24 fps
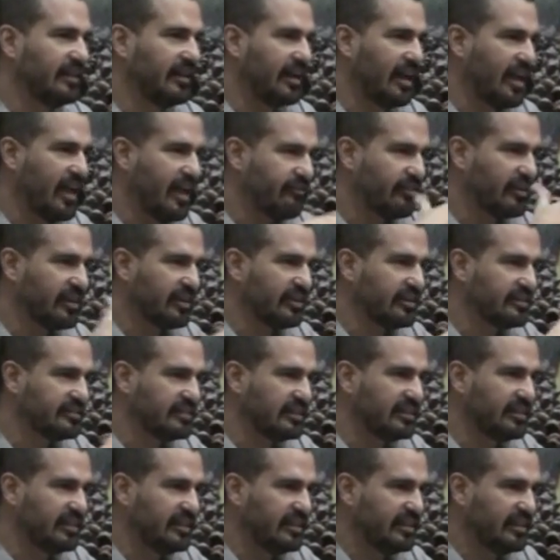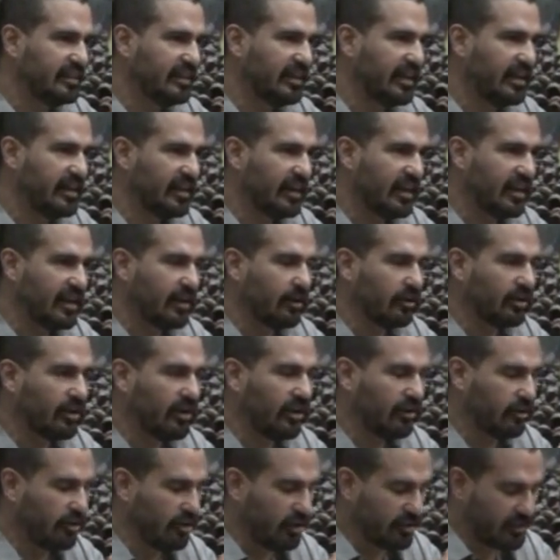I have increasingly
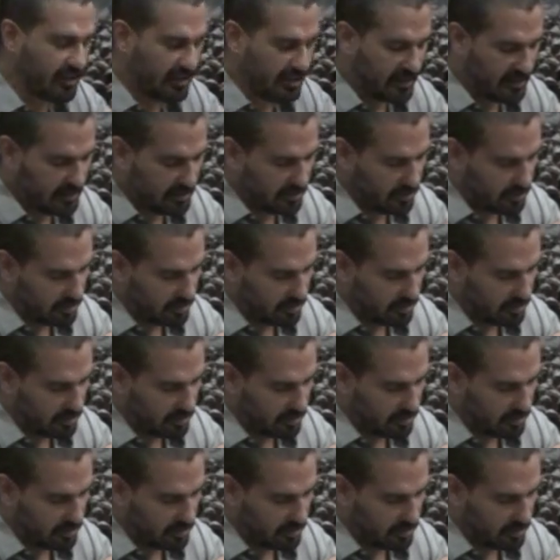gotten